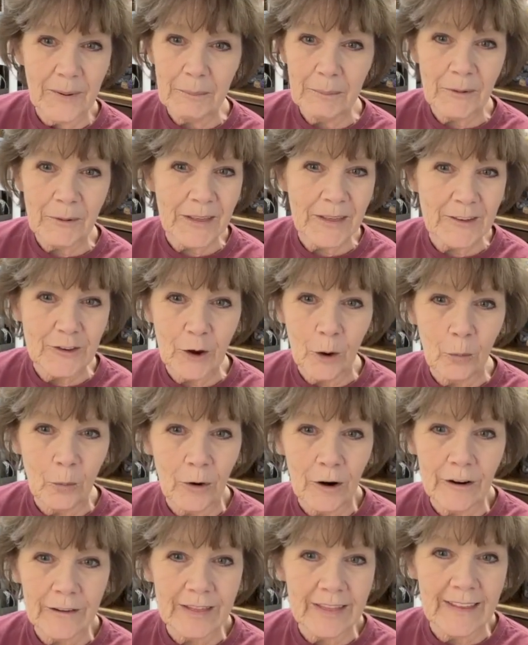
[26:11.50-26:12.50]
people that don't
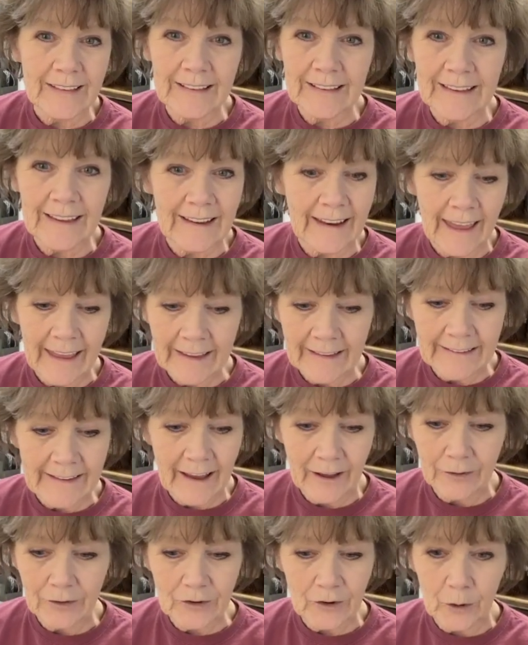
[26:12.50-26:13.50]
work that get
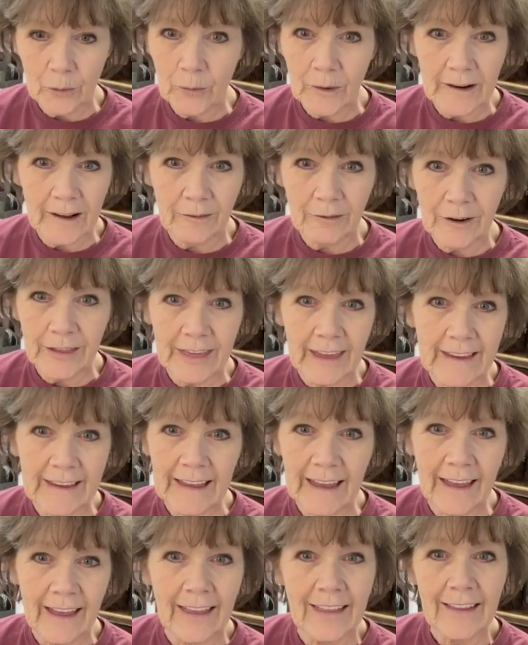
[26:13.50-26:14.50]
handouts or whatever they
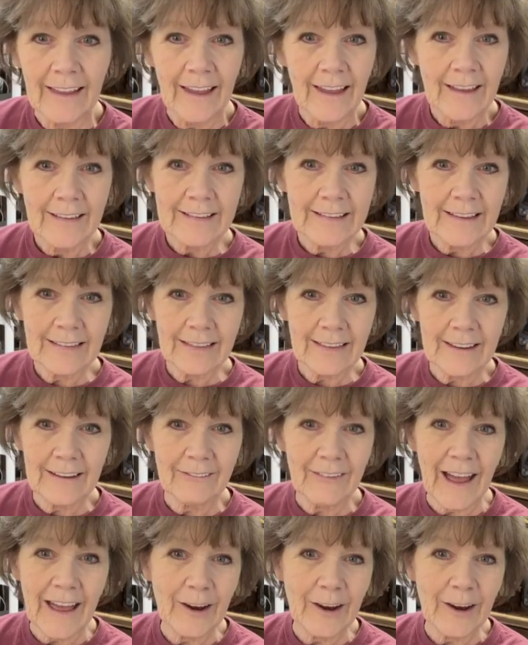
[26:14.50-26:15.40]
get to live.